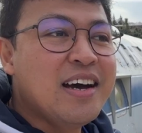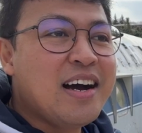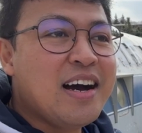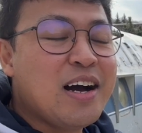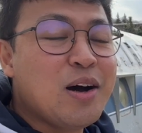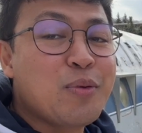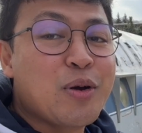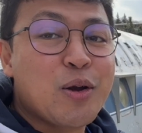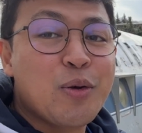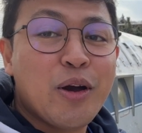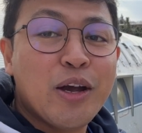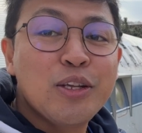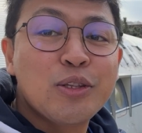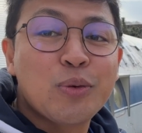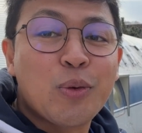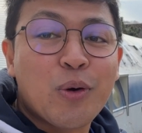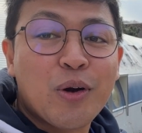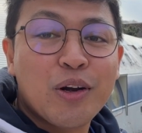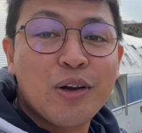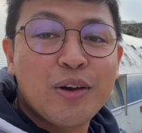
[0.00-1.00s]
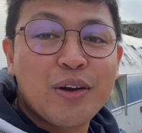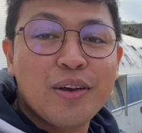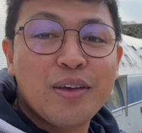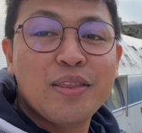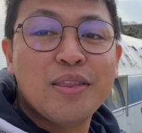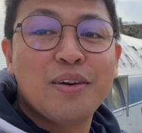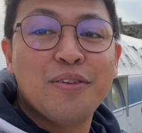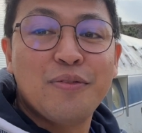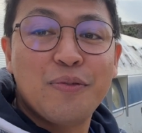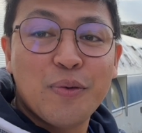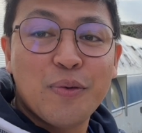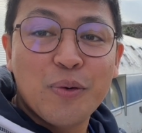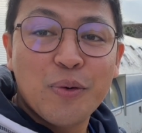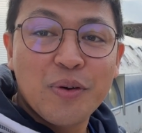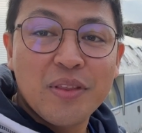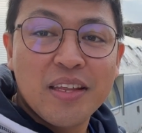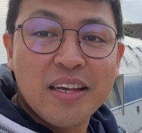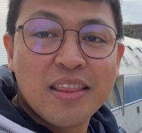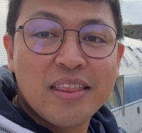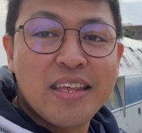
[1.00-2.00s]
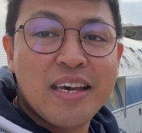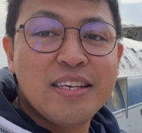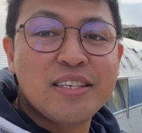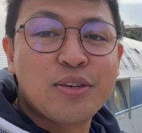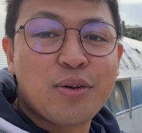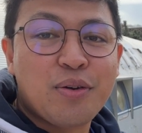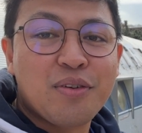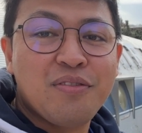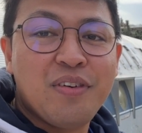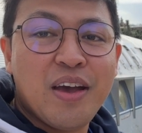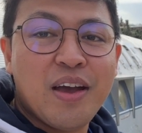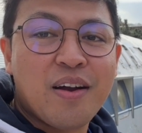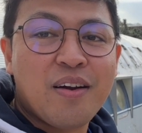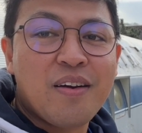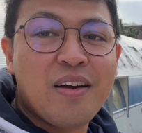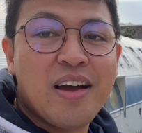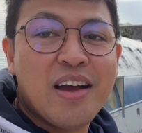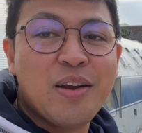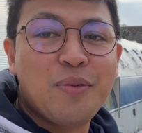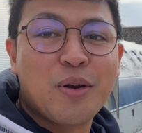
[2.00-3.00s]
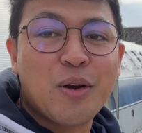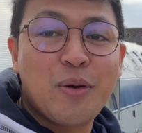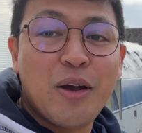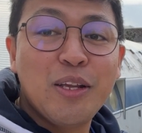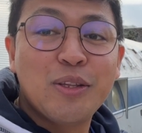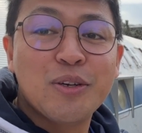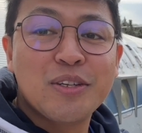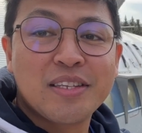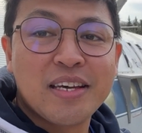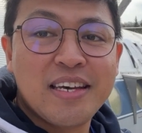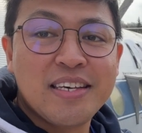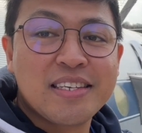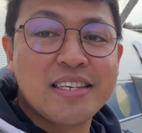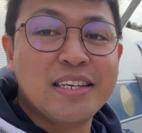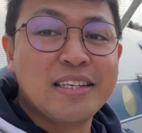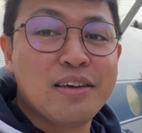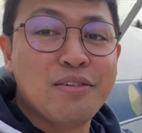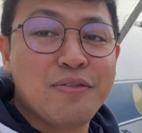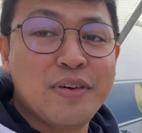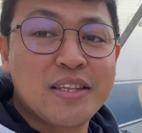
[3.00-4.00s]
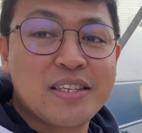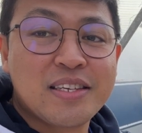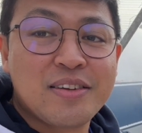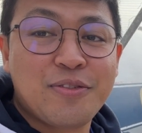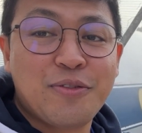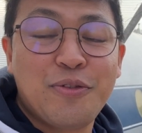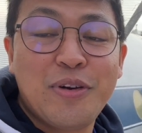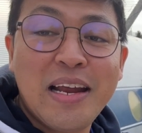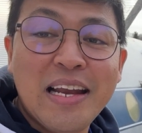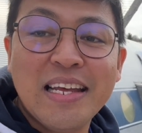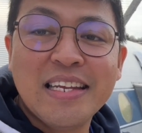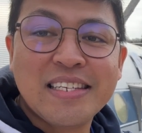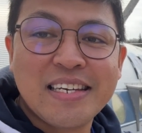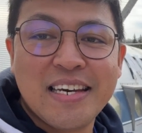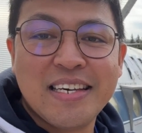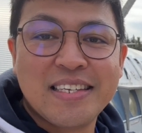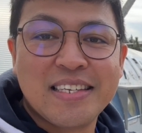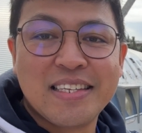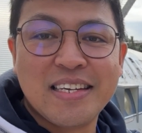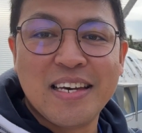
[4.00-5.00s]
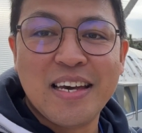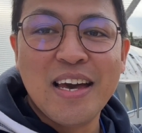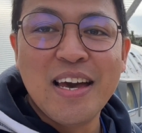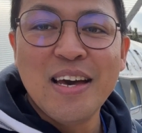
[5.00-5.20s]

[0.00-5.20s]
Uh, we're going to order the food that they serve here and we're going to taste it if it's really tasty.